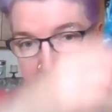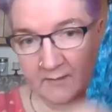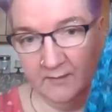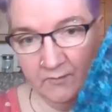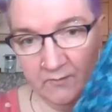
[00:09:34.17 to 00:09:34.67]
you
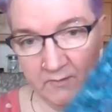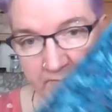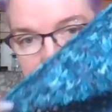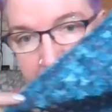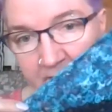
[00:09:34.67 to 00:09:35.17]
can use
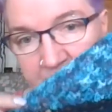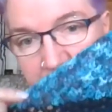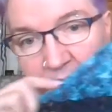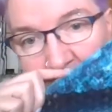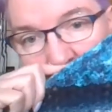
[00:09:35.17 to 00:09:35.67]
35 grams
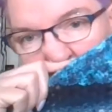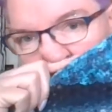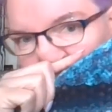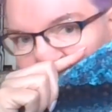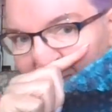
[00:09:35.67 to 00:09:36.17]
for the other
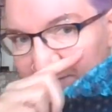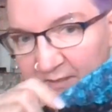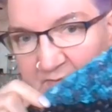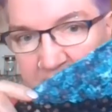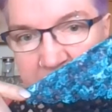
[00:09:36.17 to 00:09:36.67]
corner, right, the
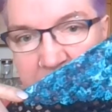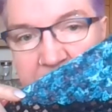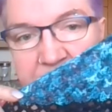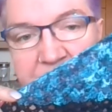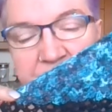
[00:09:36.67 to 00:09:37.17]
other end.
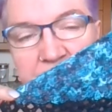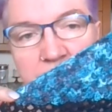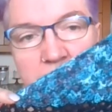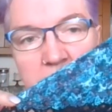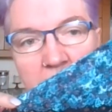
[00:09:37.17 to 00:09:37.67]

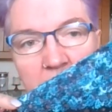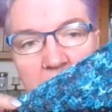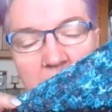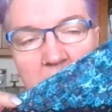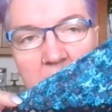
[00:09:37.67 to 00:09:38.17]

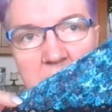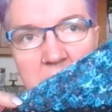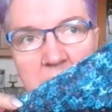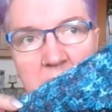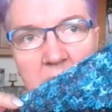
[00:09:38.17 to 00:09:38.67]

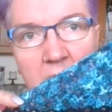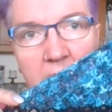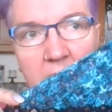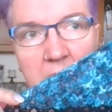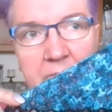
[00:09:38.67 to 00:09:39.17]

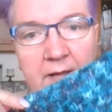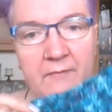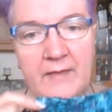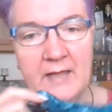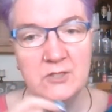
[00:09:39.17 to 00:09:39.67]

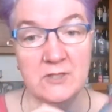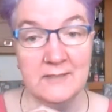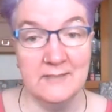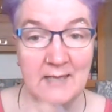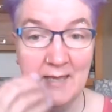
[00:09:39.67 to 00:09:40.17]
But they actually
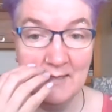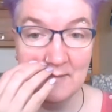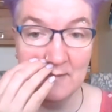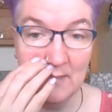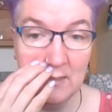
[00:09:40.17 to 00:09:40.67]
said
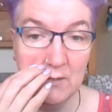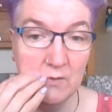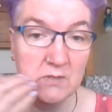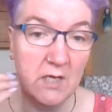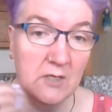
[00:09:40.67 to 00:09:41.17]
they
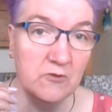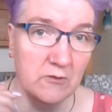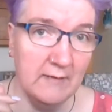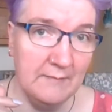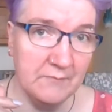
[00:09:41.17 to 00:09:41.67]
used 100
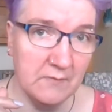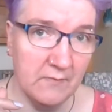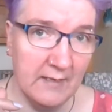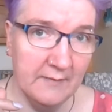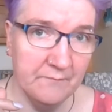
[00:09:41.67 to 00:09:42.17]
grams of
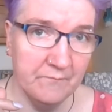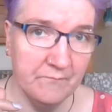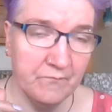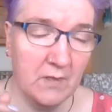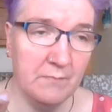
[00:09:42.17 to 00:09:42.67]
that,
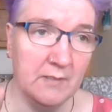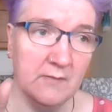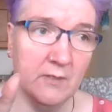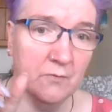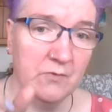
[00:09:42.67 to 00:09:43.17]
because
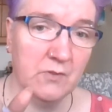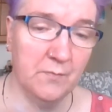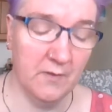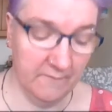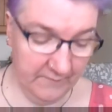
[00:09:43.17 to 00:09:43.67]
they also
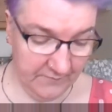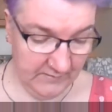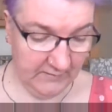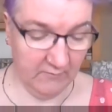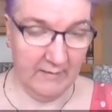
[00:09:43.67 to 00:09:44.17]
put a
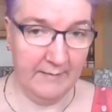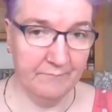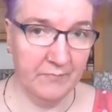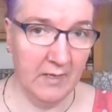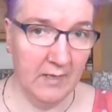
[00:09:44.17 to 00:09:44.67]
15 gram